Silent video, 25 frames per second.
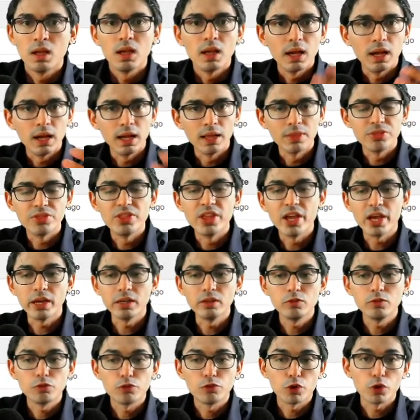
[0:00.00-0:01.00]
And
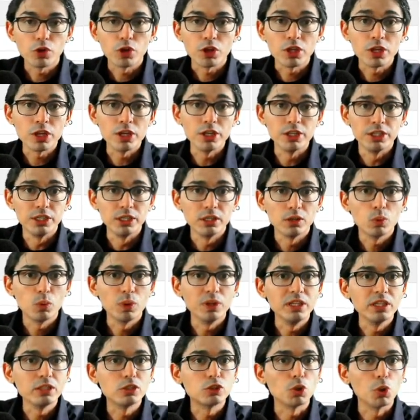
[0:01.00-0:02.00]
then from here, we
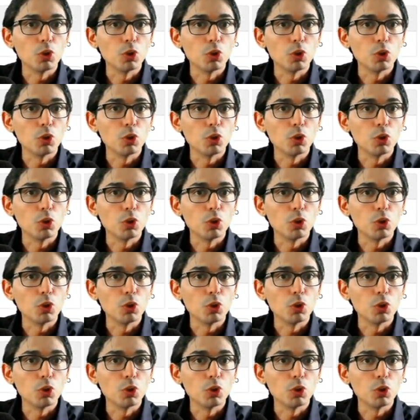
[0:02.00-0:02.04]
need to